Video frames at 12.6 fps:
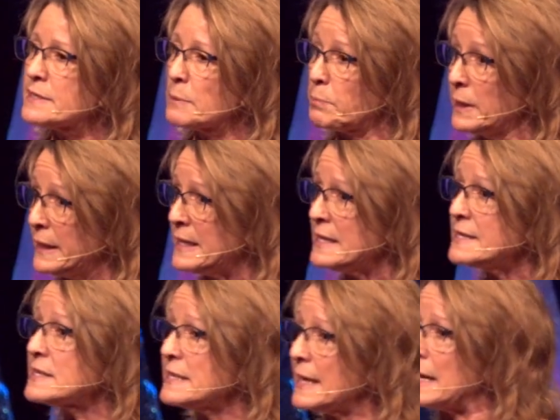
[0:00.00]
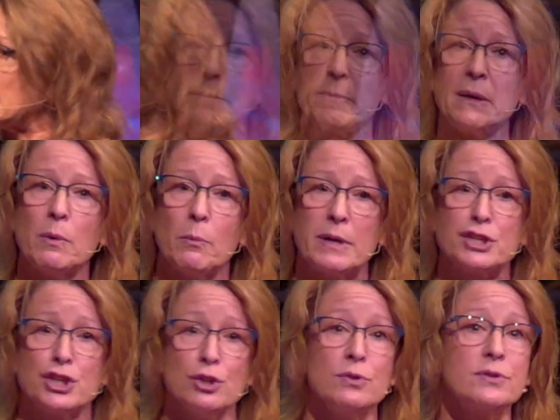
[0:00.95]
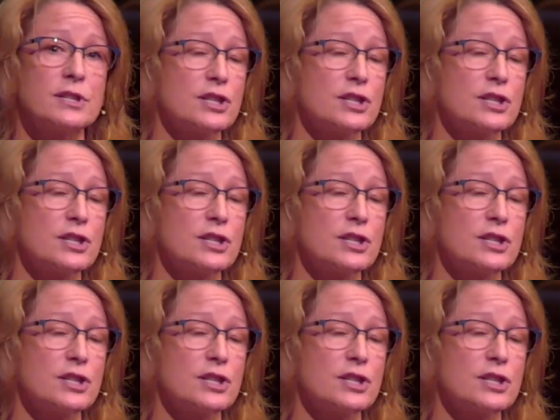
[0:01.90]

Does it please the enemy when we choose